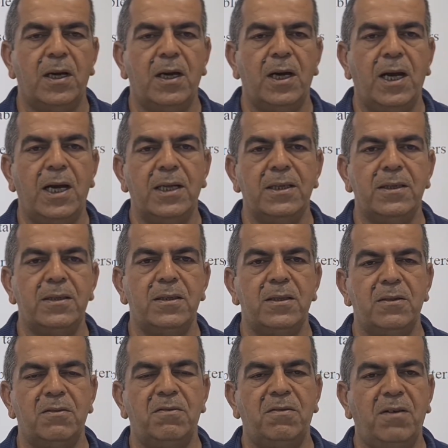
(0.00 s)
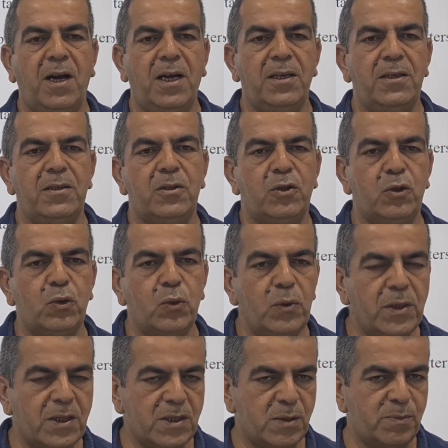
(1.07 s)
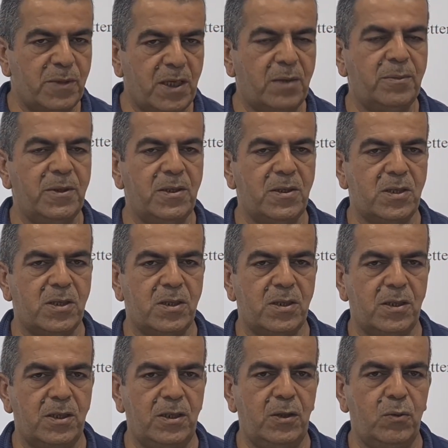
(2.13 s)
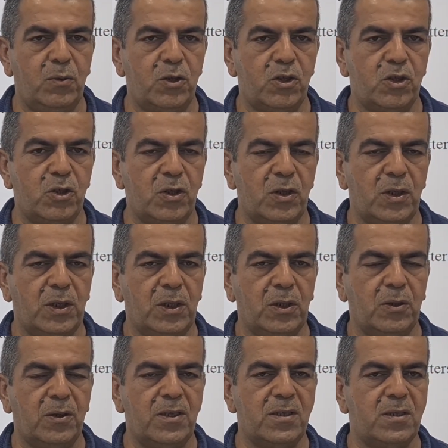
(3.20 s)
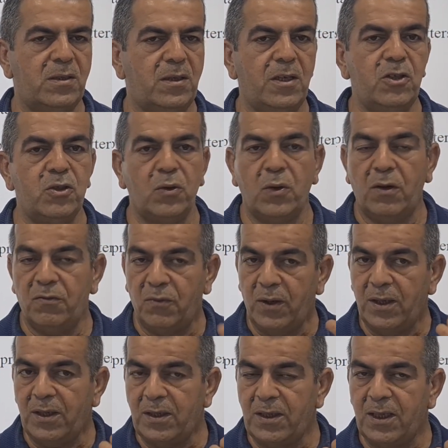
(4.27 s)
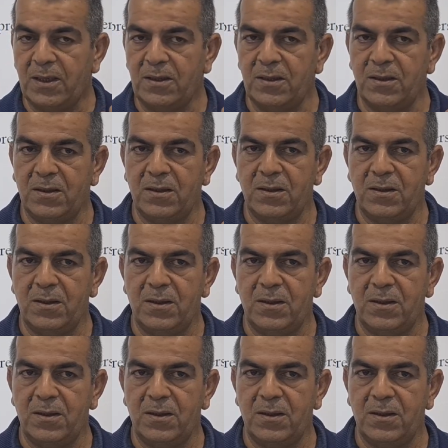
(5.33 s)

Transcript: and find 2 experiments in which concentration of one reactant